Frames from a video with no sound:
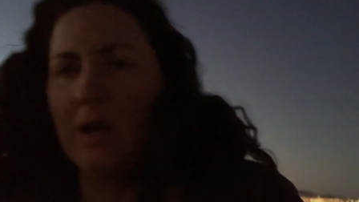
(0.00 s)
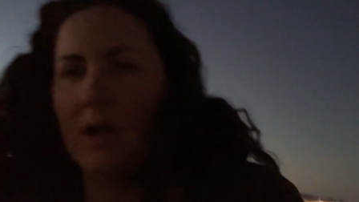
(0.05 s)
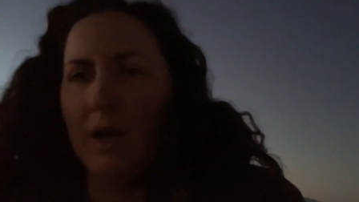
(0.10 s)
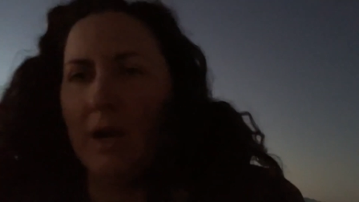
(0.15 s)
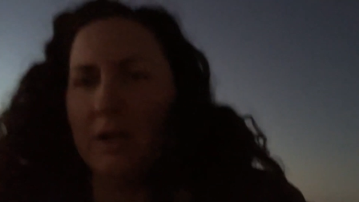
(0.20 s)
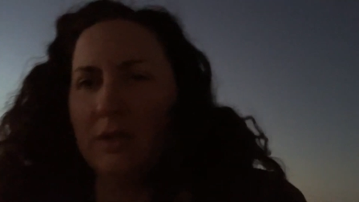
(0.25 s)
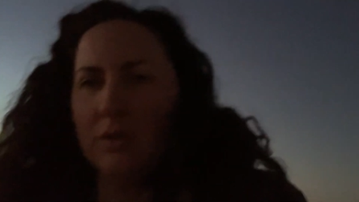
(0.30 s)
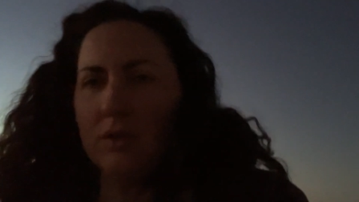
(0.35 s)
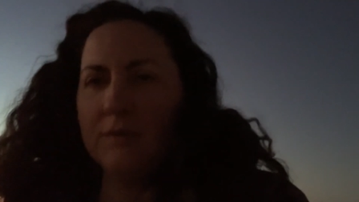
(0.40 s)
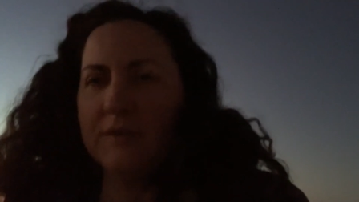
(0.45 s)
I
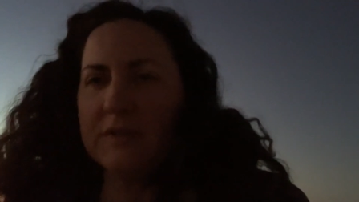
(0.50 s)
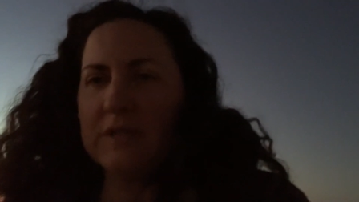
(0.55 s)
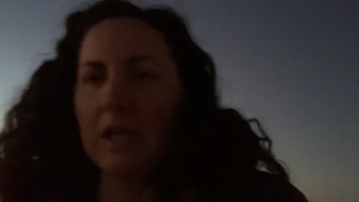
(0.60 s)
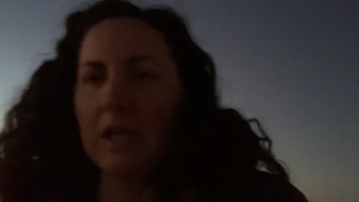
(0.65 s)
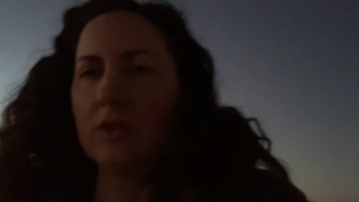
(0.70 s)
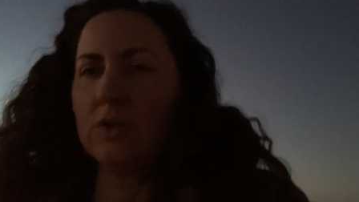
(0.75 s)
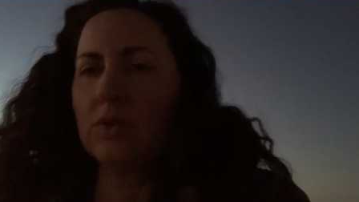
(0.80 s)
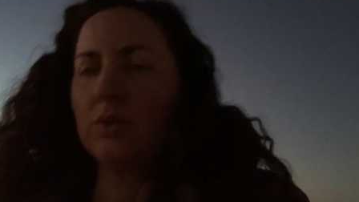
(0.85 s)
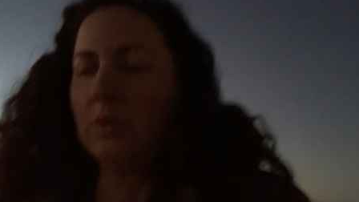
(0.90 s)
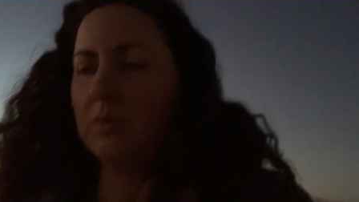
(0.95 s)
don't know if it's
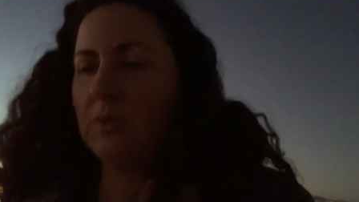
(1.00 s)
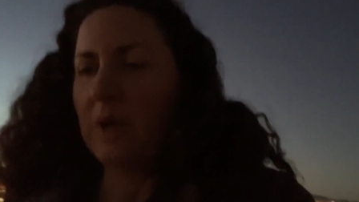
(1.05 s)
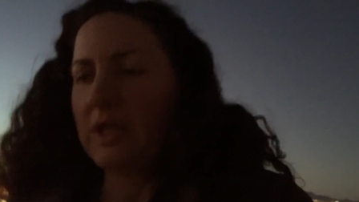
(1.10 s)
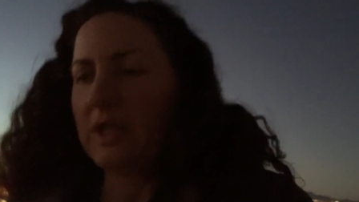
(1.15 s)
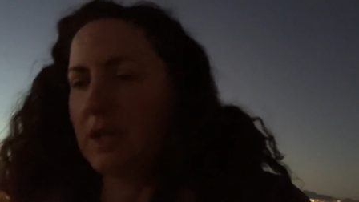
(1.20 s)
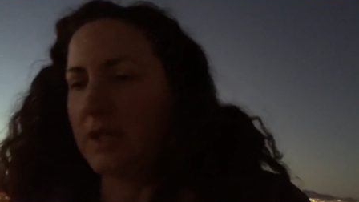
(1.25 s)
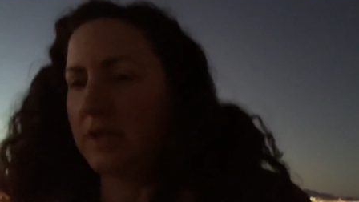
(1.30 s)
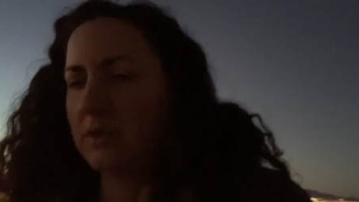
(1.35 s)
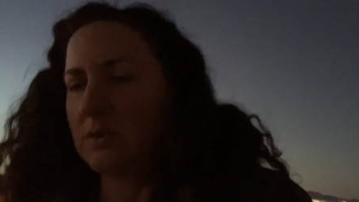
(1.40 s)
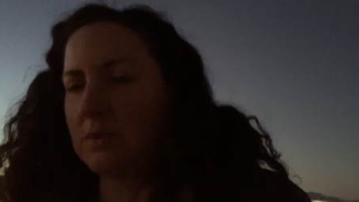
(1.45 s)
actual
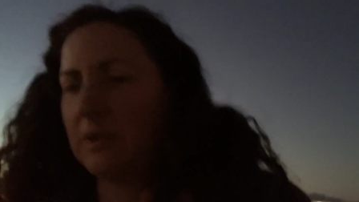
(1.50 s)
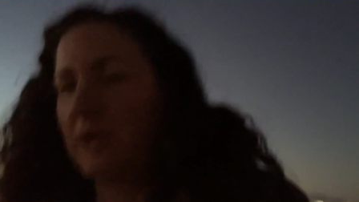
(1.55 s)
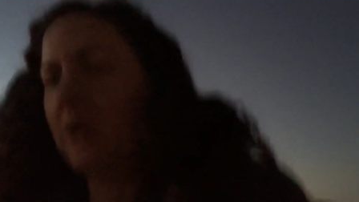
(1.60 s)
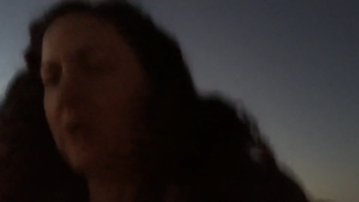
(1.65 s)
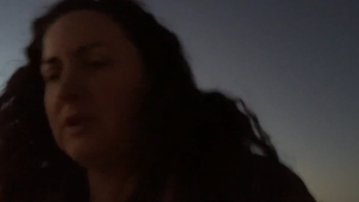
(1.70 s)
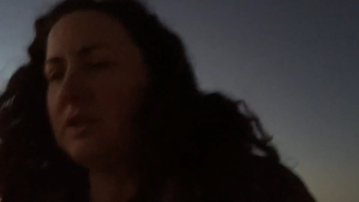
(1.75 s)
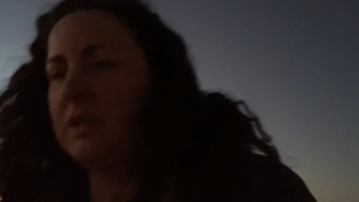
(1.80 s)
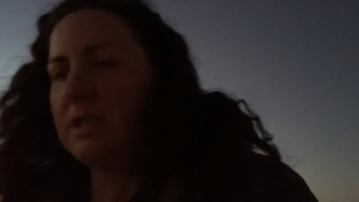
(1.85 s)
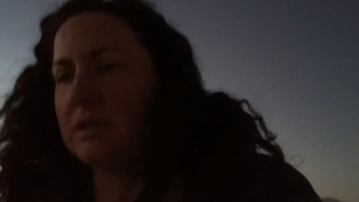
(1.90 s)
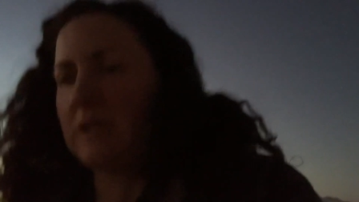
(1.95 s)
wetlands. We are
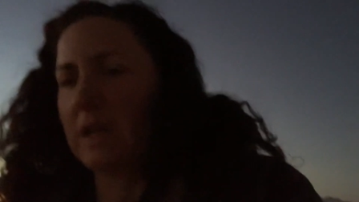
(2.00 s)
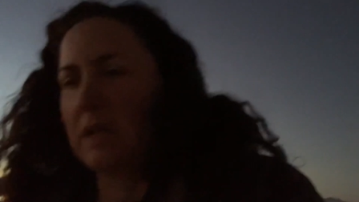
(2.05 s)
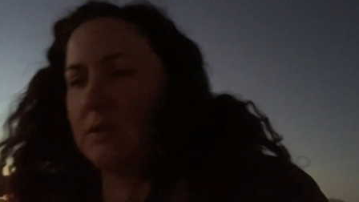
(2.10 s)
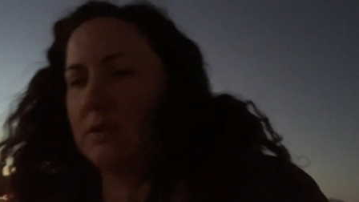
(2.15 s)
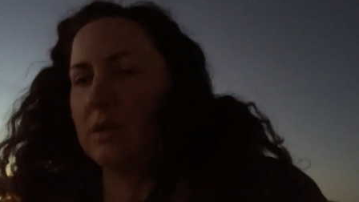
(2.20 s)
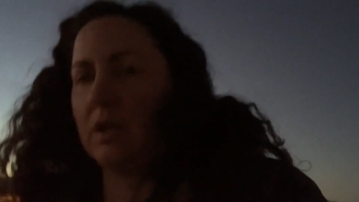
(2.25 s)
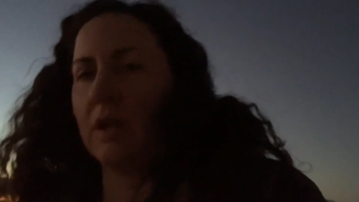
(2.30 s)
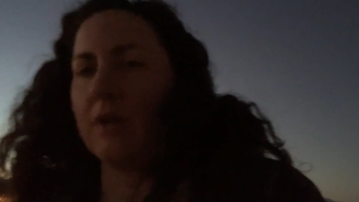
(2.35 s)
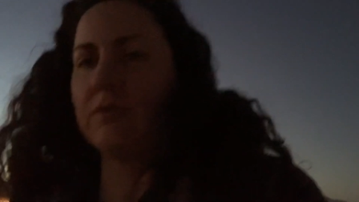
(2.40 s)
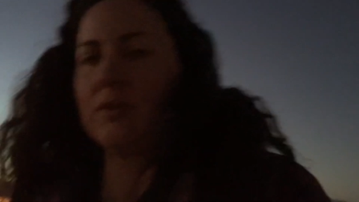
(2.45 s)
in the
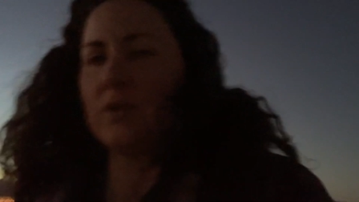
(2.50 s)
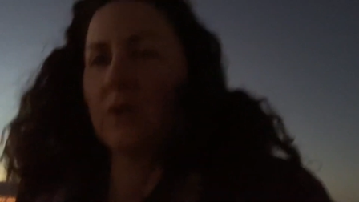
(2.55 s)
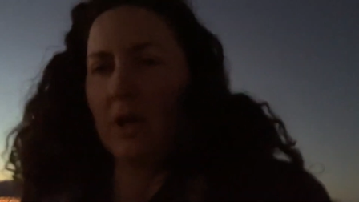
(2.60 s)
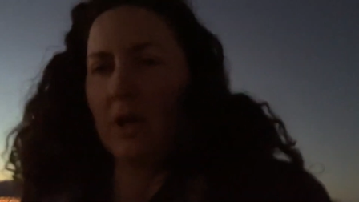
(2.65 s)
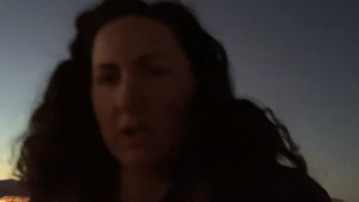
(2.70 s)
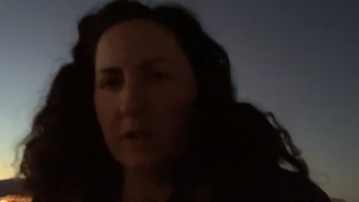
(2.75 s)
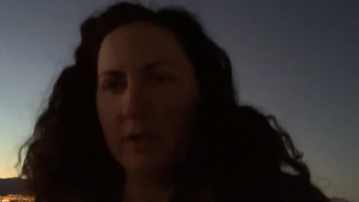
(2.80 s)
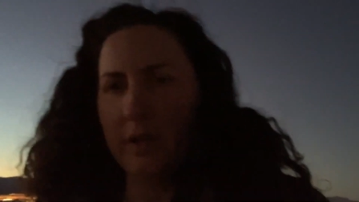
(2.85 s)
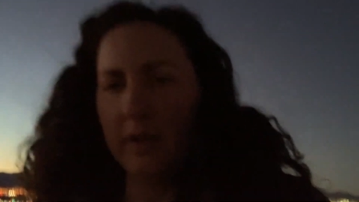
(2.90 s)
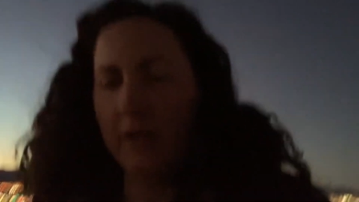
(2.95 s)
desert after all.